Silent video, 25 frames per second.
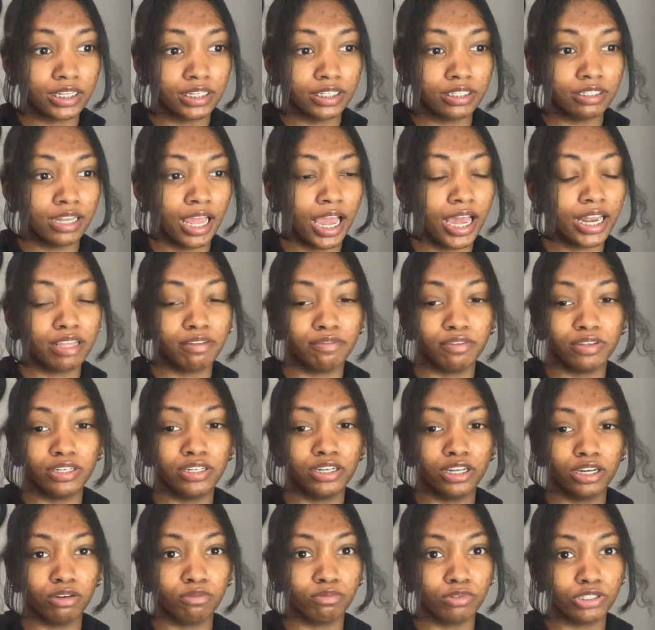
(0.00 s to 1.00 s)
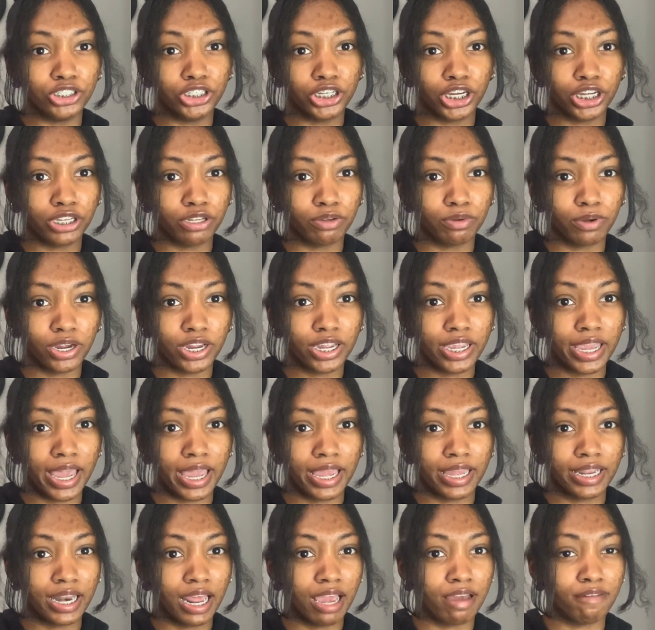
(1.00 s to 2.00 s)
not even done with january yet
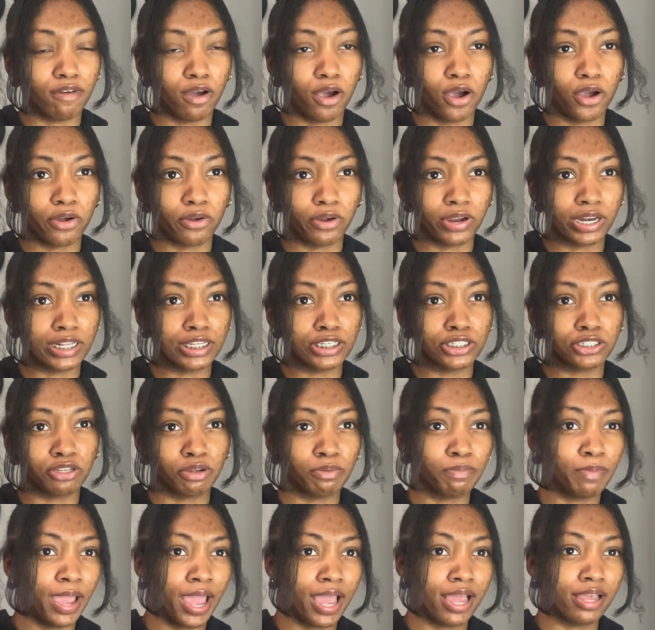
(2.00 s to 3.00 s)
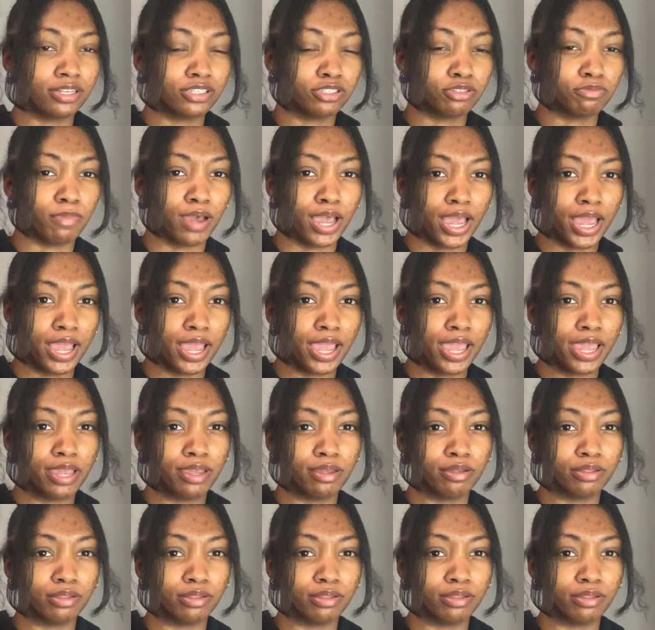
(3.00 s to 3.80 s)
and i've already surpassed my